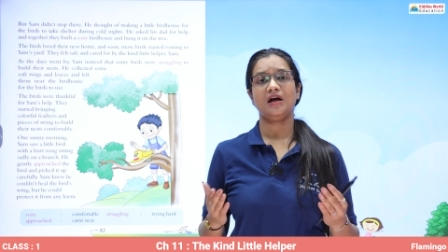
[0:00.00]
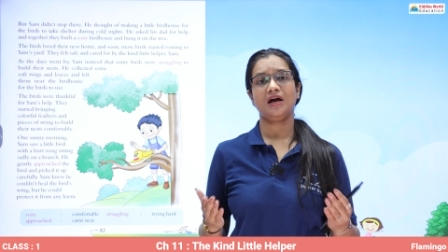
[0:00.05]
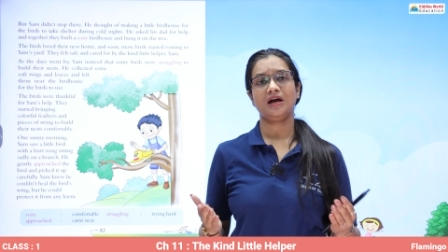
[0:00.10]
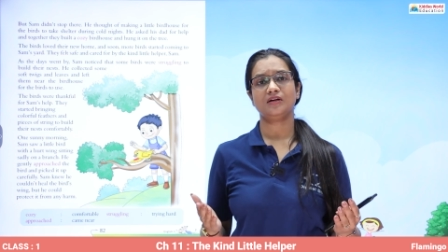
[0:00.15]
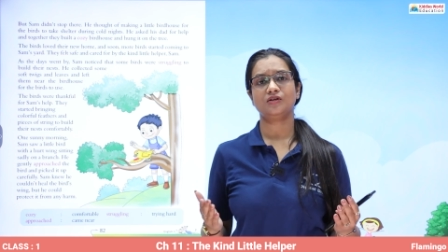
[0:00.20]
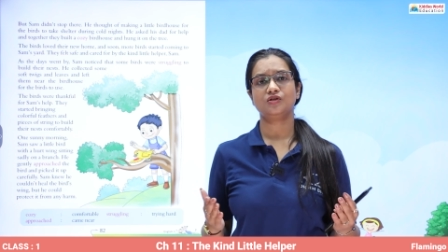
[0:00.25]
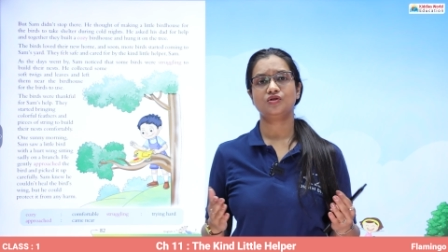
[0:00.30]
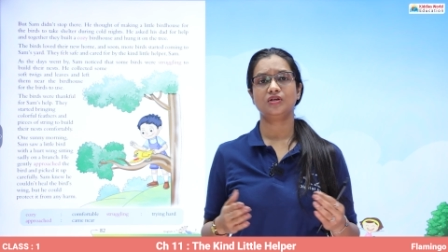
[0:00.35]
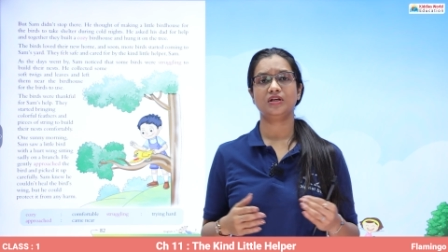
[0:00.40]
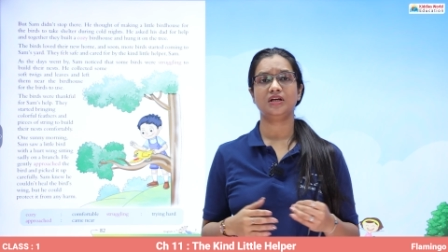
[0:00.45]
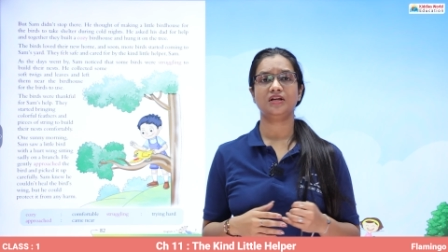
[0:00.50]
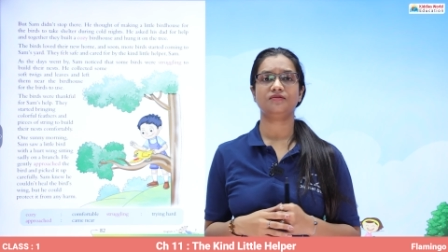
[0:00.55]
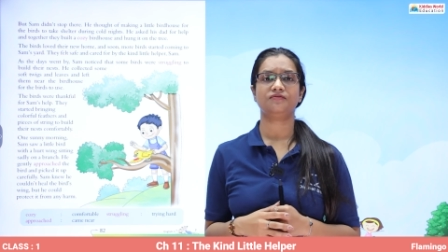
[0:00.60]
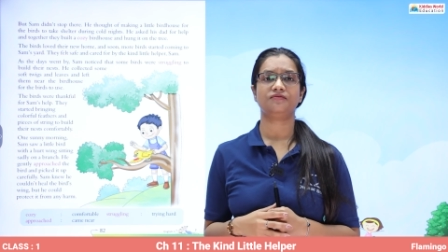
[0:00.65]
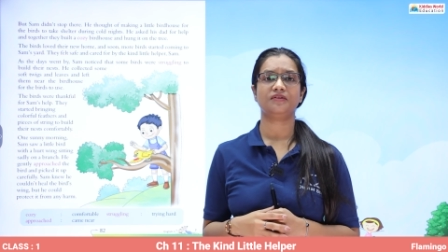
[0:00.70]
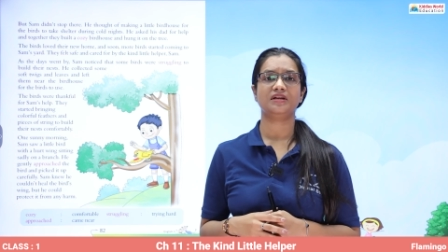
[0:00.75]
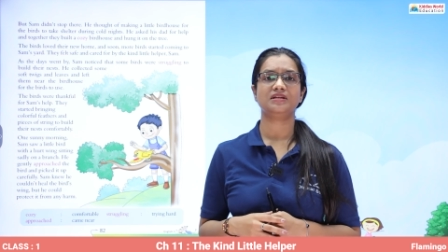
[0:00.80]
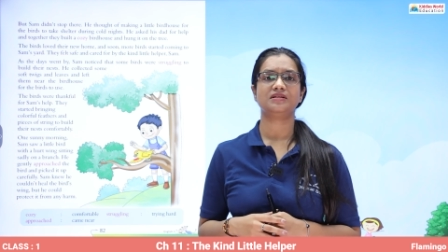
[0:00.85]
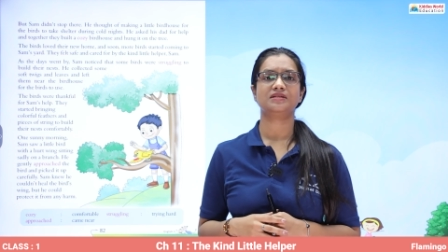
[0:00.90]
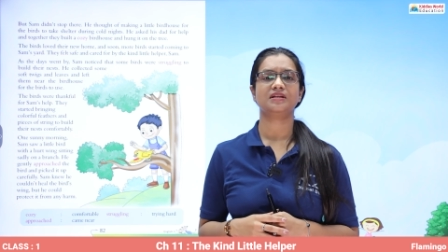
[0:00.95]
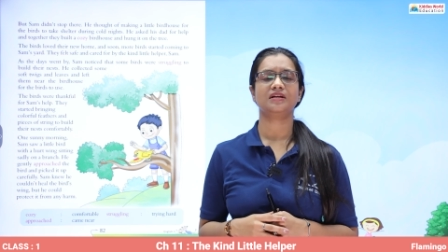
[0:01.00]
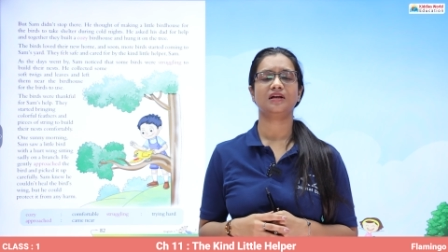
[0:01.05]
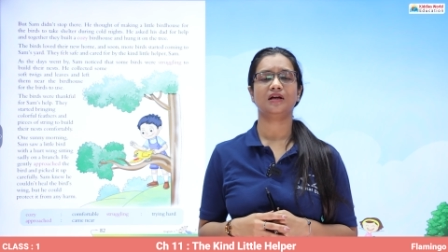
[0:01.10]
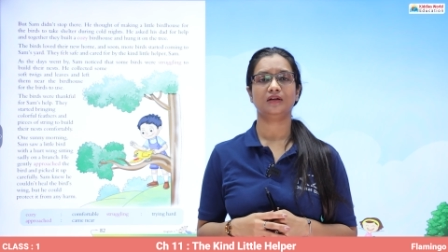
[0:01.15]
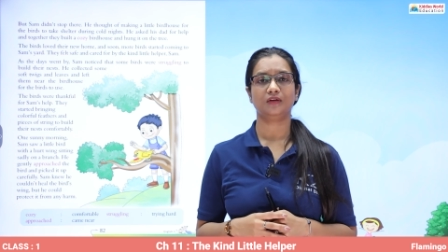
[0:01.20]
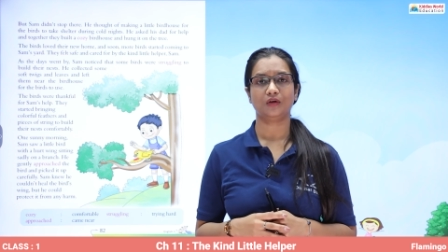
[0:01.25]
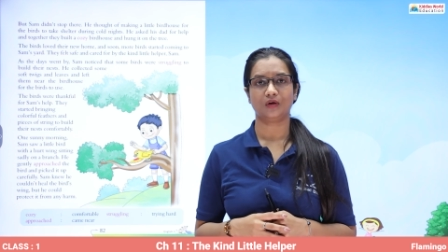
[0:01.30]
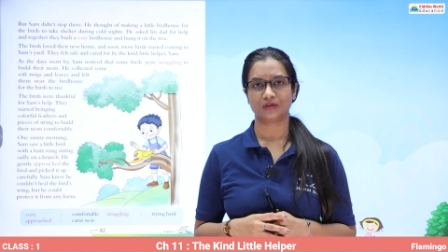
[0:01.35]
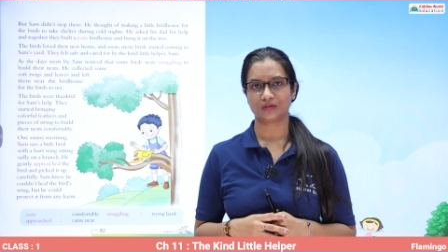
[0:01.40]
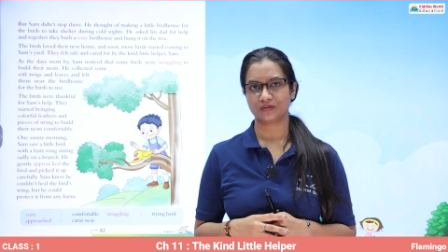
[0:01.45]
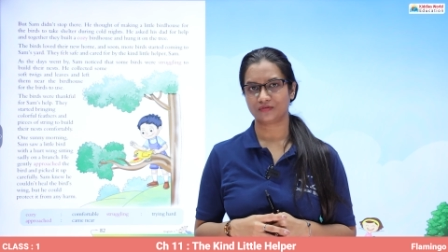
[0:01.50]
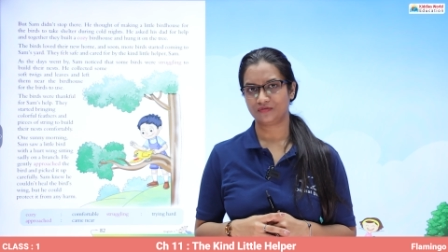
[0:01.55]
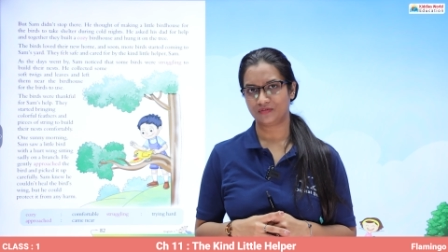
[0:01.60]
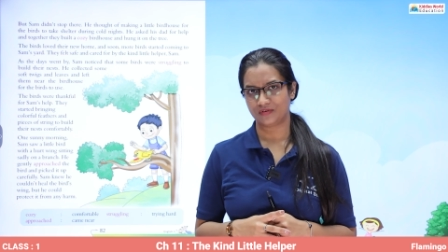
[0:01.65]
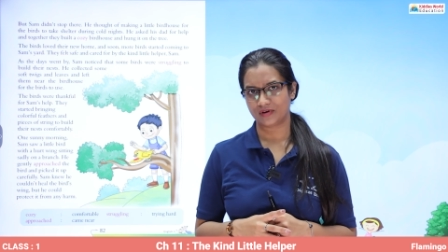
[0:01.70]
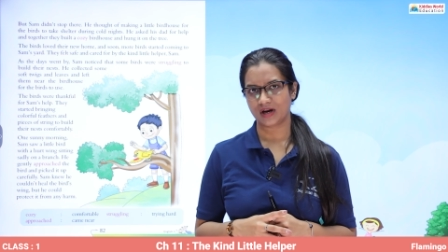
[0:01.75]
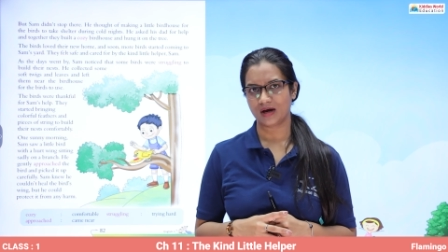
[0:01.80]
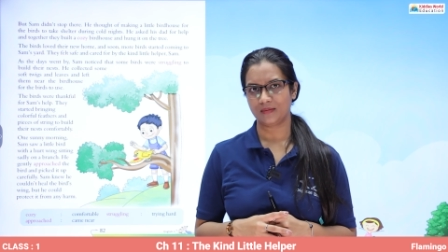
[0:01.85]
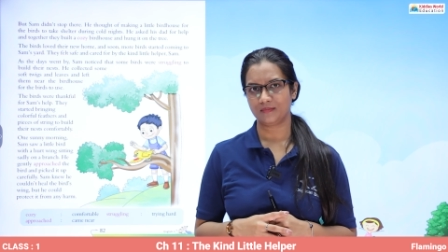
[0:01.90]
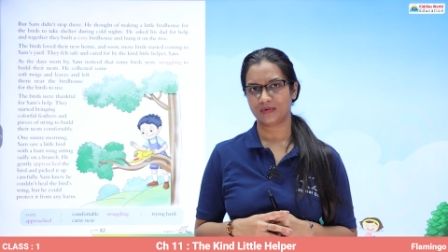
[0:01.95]
actually facing a lot of
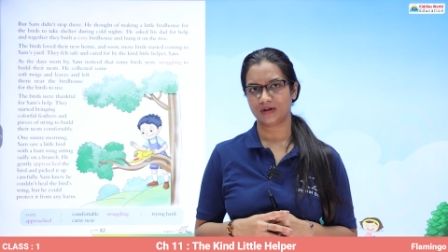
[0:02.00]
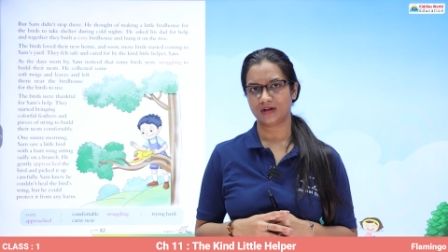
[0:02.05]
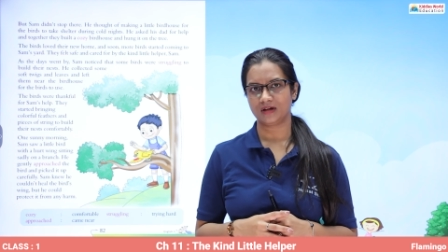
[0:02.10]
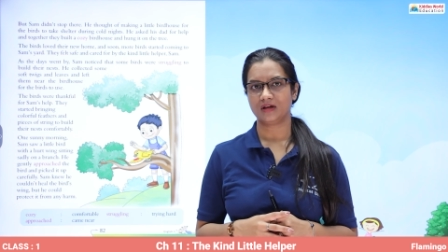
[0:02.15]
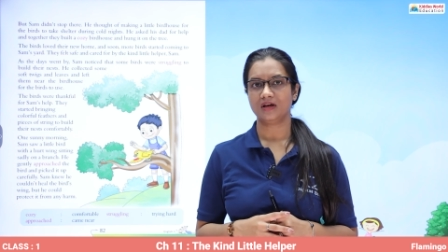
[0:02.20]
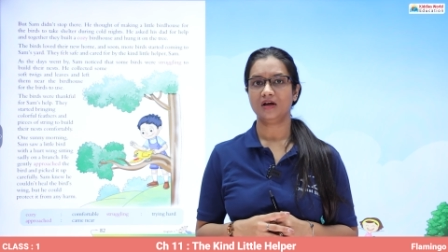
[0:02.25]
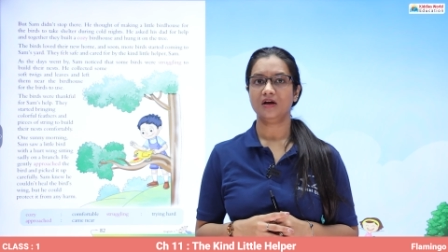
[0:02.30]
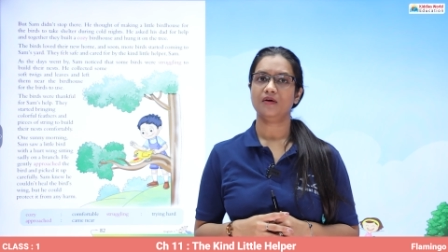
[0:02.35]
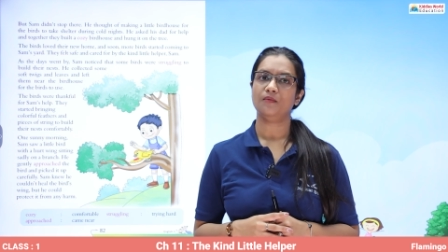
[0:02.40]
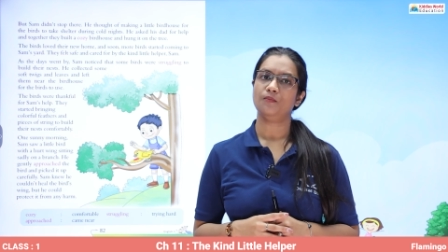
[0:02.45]
trouble